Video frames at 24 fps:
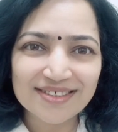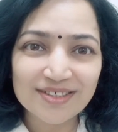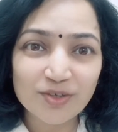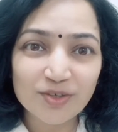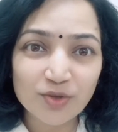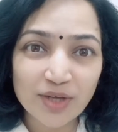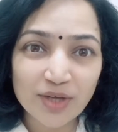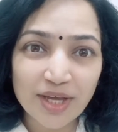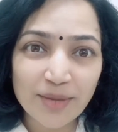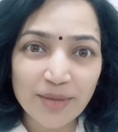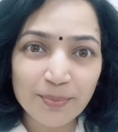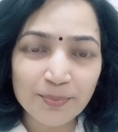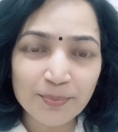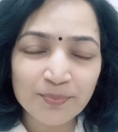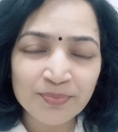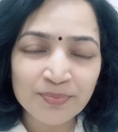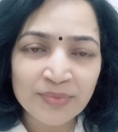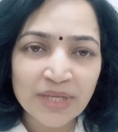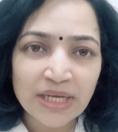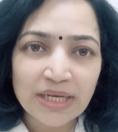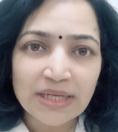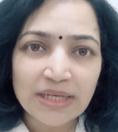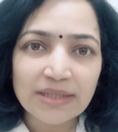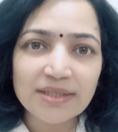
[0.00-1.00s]
Okay,
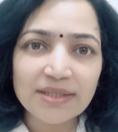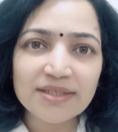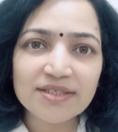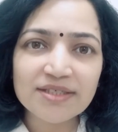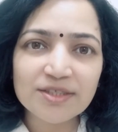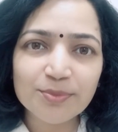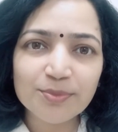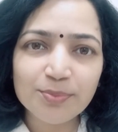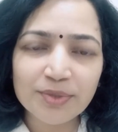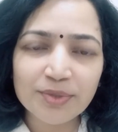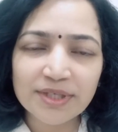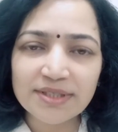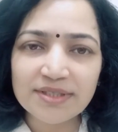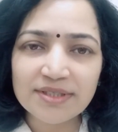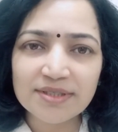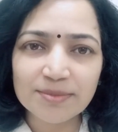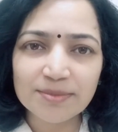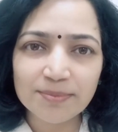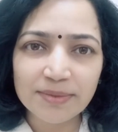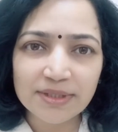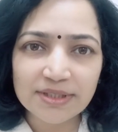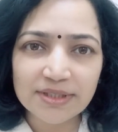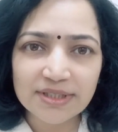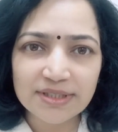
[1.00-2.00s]
this is the
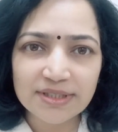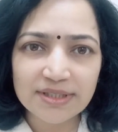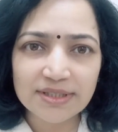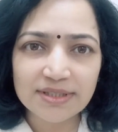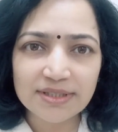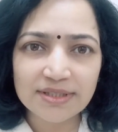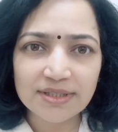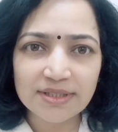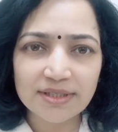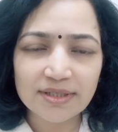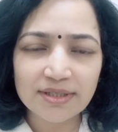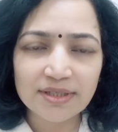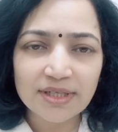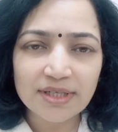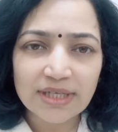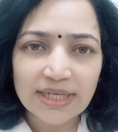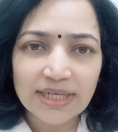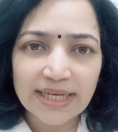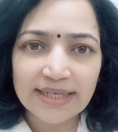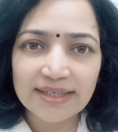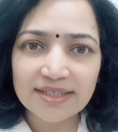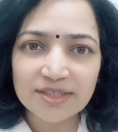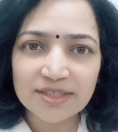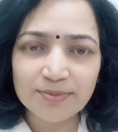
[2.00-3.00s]
principle. This is
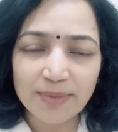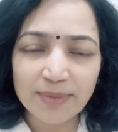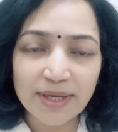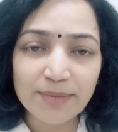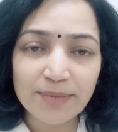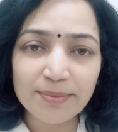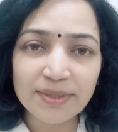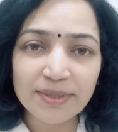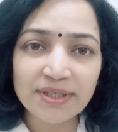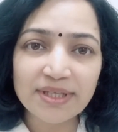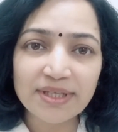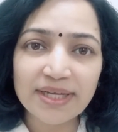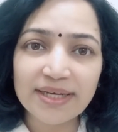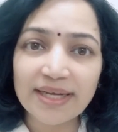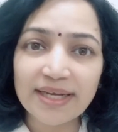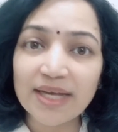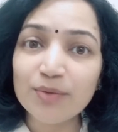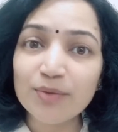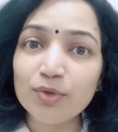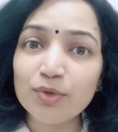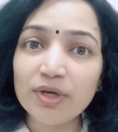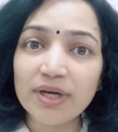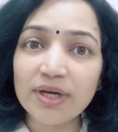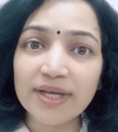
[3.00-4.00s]
an experiment that I
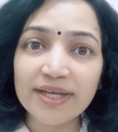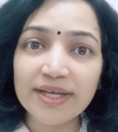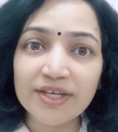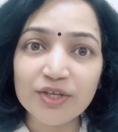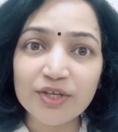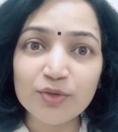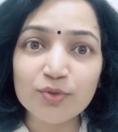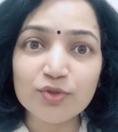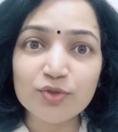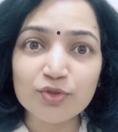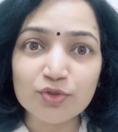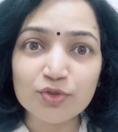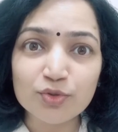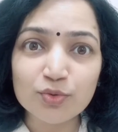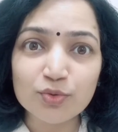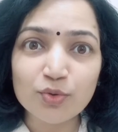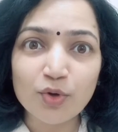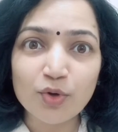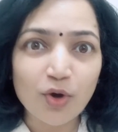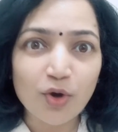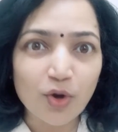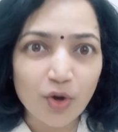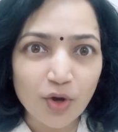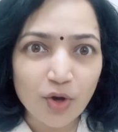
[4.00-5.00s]
would like you to do
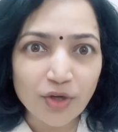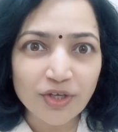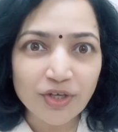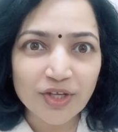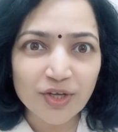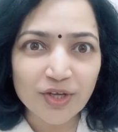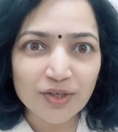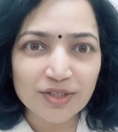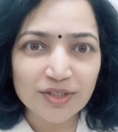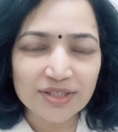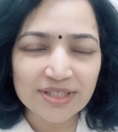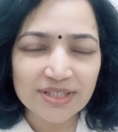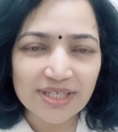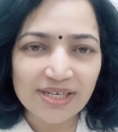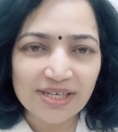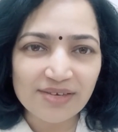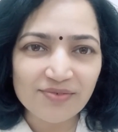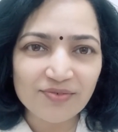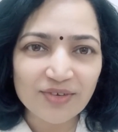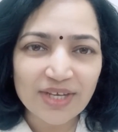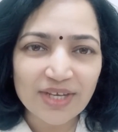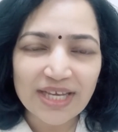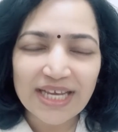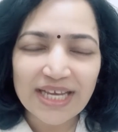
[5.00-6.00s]
on
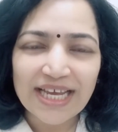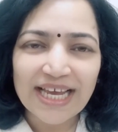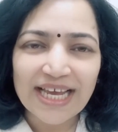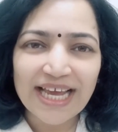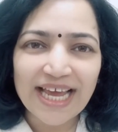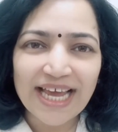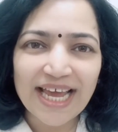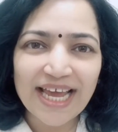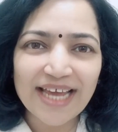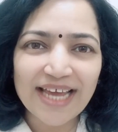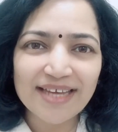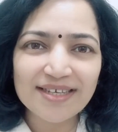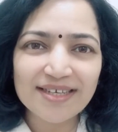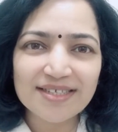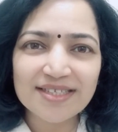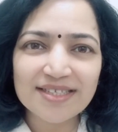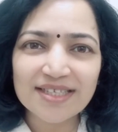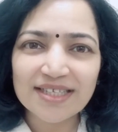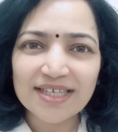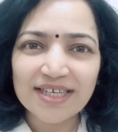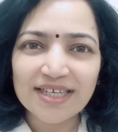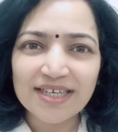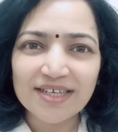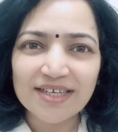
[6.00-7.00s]
yourself. And
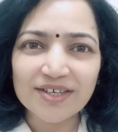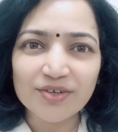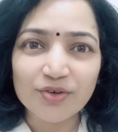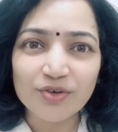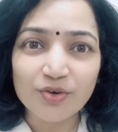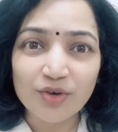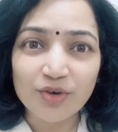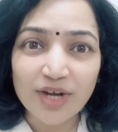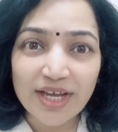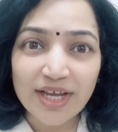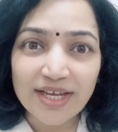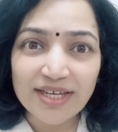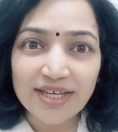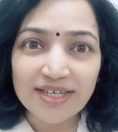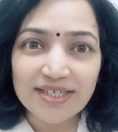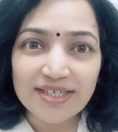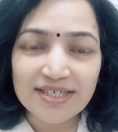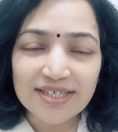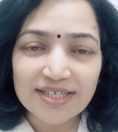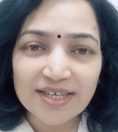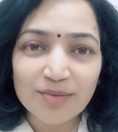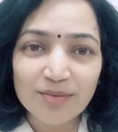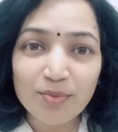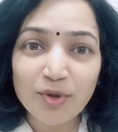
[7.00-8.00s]

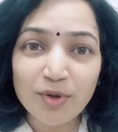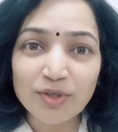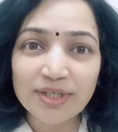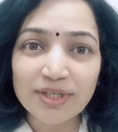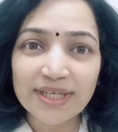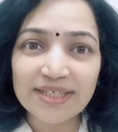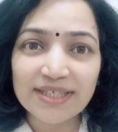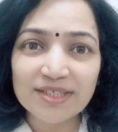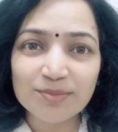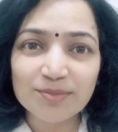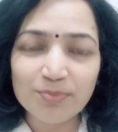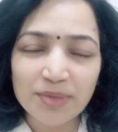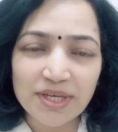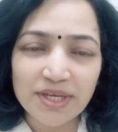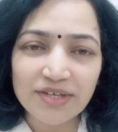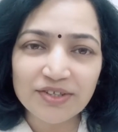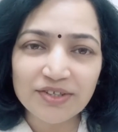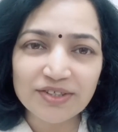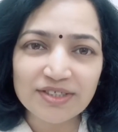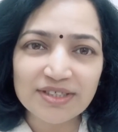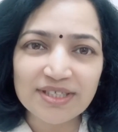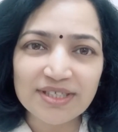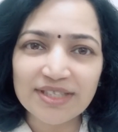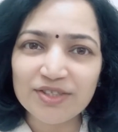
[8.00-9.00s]
write about the
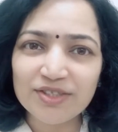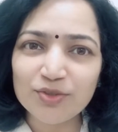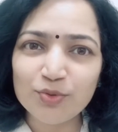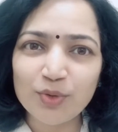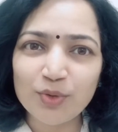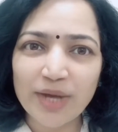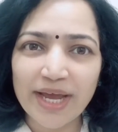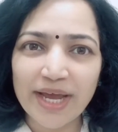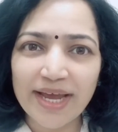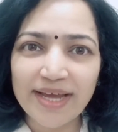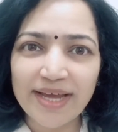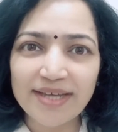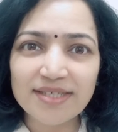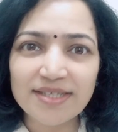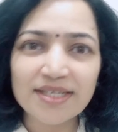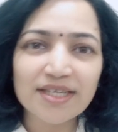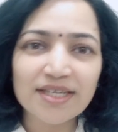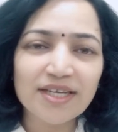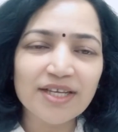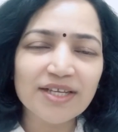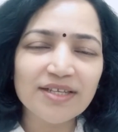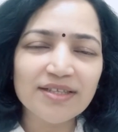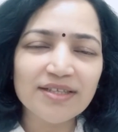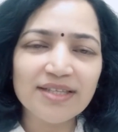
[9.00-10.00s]
experience that you had
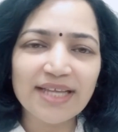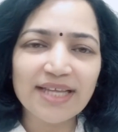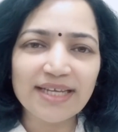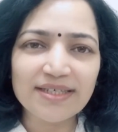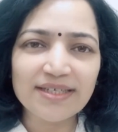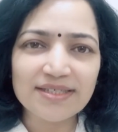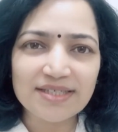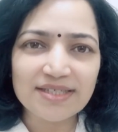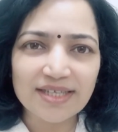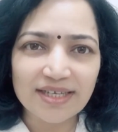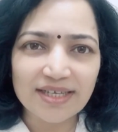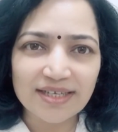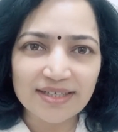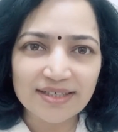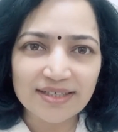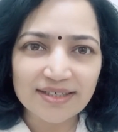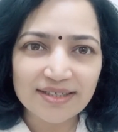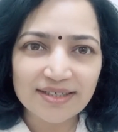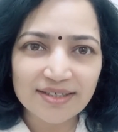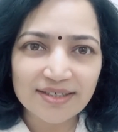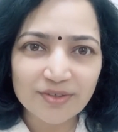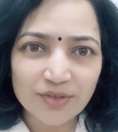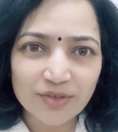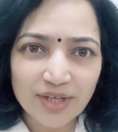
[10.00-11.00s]
that day.
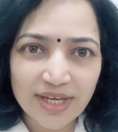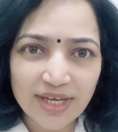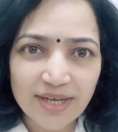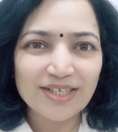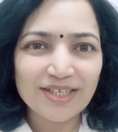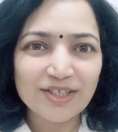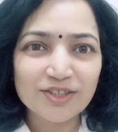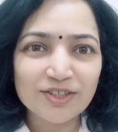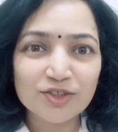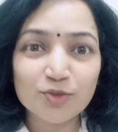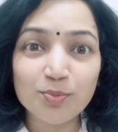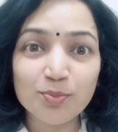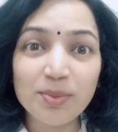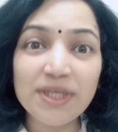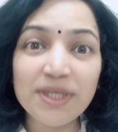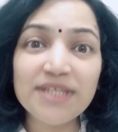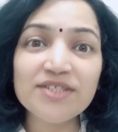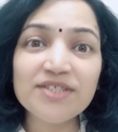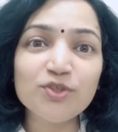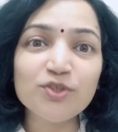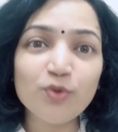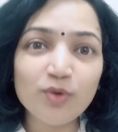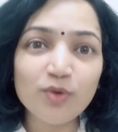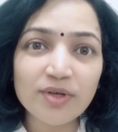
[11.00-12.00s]
Okay, so please
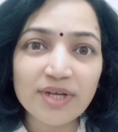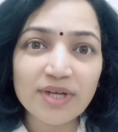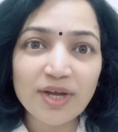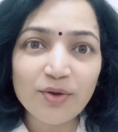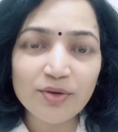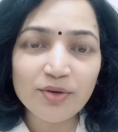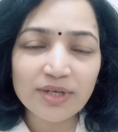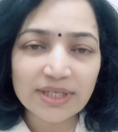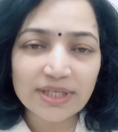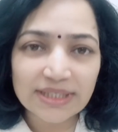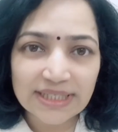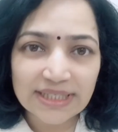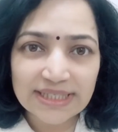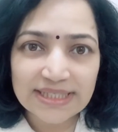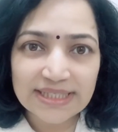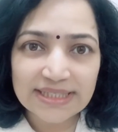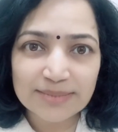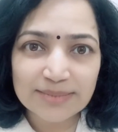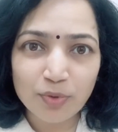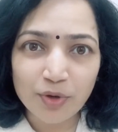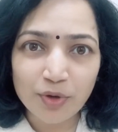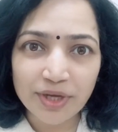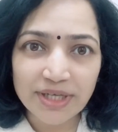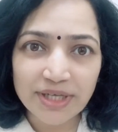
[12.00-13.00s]
note down this
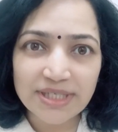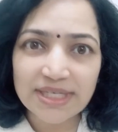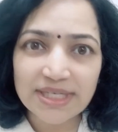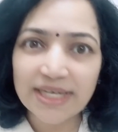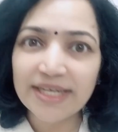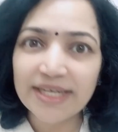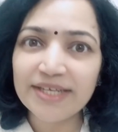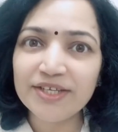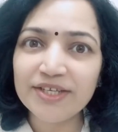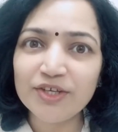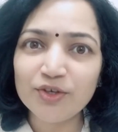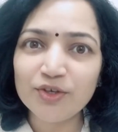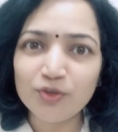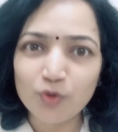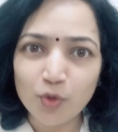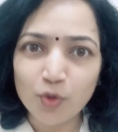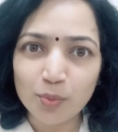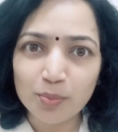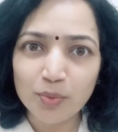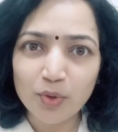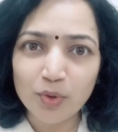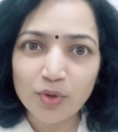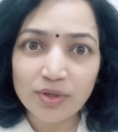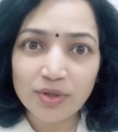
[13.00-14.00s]
point in your
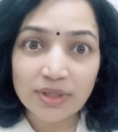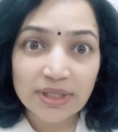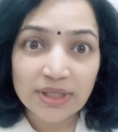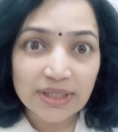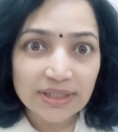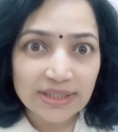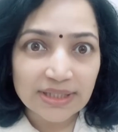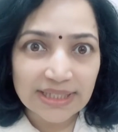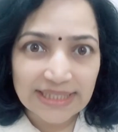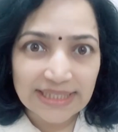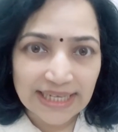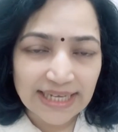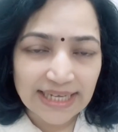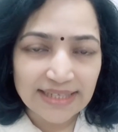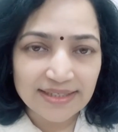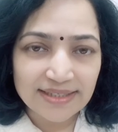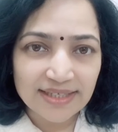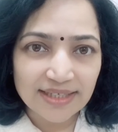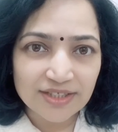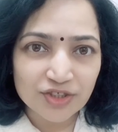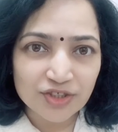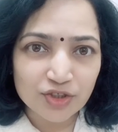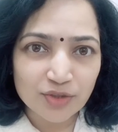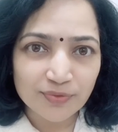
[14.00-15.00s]
notebook, the second
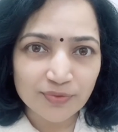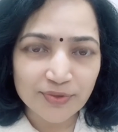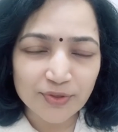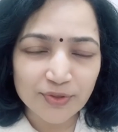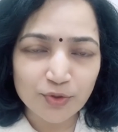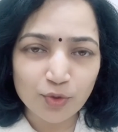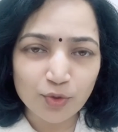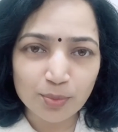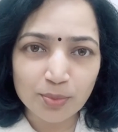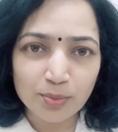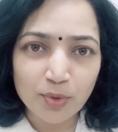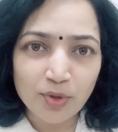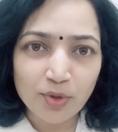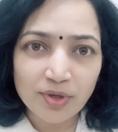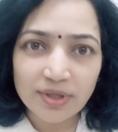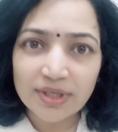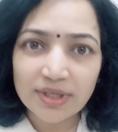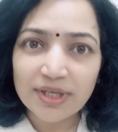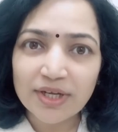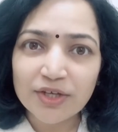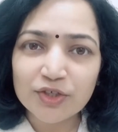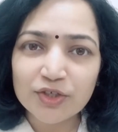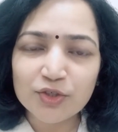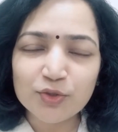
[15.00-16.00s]
section of your notebook,
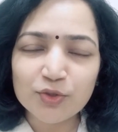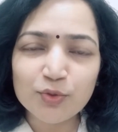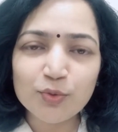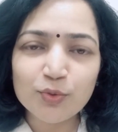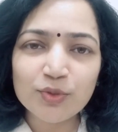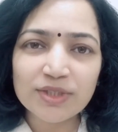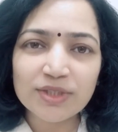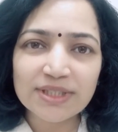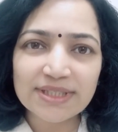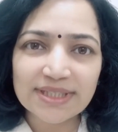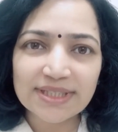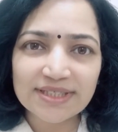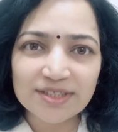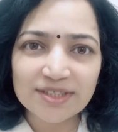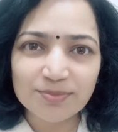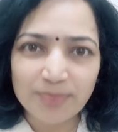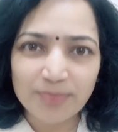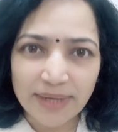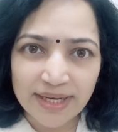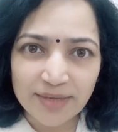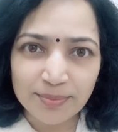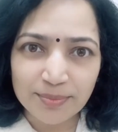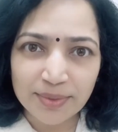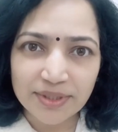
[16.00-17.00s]
to do this
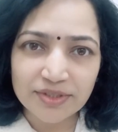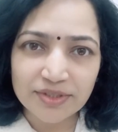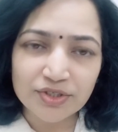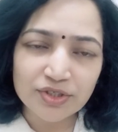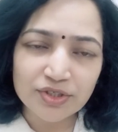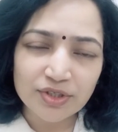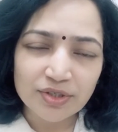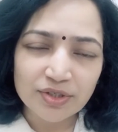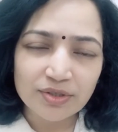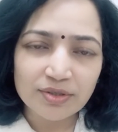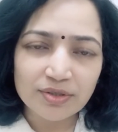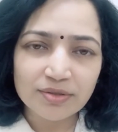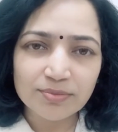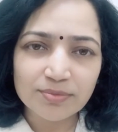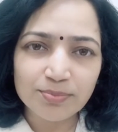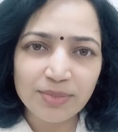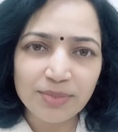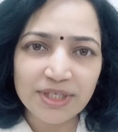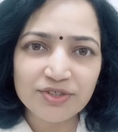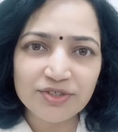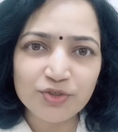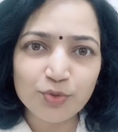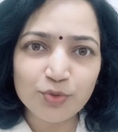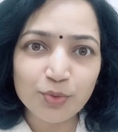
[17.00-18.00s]
experiment.
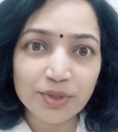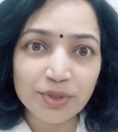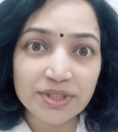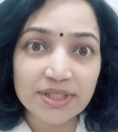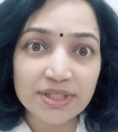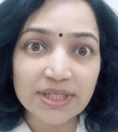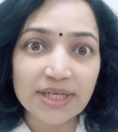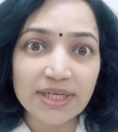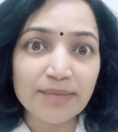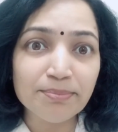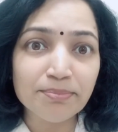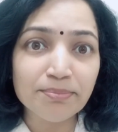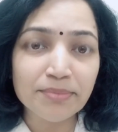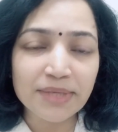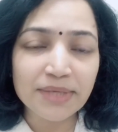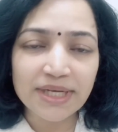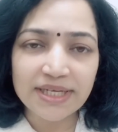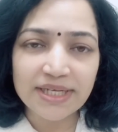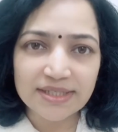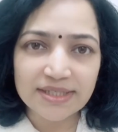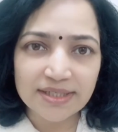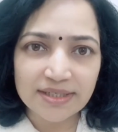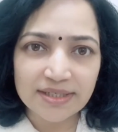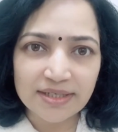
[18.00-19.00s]
Please do it
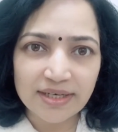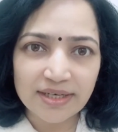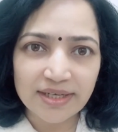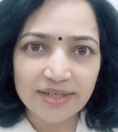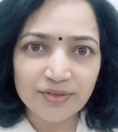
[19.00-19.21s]
immediately.